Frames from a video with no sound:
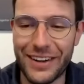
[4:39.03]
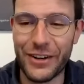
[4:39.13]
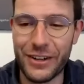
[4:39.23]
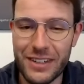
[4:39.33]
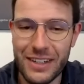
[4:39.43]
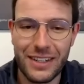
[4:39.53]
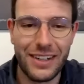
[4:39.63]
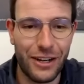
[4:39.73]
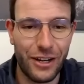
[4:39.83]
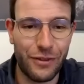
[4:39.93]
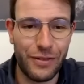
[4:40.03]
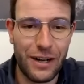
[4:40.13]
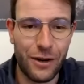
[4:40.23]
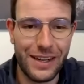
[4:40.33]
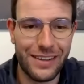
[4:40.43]
I know a lot of
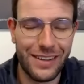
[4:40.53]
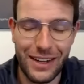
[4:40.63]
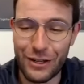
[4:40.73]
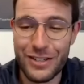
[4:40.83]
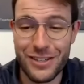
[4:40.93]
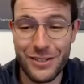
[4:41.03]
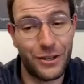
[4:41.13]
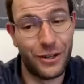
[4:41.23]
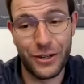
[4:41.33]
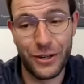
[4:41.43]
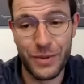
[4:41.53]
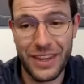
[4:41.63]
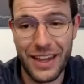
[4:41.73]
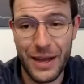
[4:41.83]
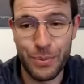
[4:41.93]
our listeners are not going to be
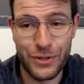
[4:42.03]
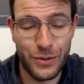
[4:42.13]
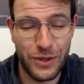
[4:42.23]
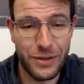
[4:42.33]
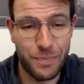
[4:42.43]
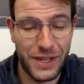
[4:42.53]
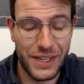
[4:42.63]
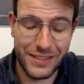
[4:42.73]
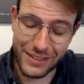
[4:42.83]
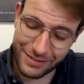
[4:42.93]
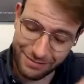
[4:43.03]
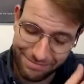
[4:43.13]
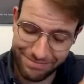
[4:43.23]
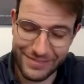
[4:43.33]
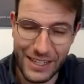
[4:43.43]
the happiest with it, but
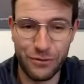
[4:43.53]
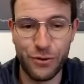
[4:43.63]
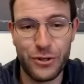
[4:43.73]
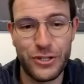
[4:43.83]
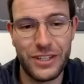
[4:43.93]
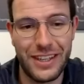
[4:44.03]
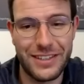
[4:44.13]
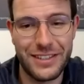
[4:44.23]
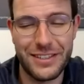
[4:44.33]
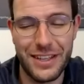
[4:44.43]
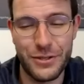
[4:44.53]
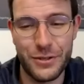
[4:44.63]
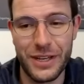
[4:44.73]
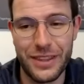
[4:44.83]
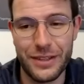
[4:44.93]
unfortunately, that's
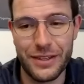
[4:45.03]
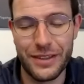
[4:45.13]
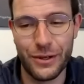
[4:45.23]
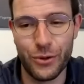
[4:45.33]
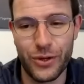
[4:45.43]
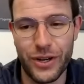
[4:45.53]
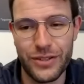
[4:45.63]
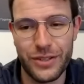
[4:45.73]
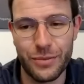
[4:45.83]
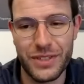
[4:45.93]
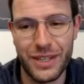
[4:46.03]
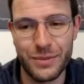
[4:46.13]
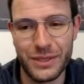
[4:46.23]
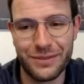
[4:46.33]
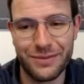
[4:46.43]
the way the law goes
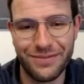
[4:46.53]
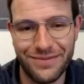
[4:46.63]
sometimes.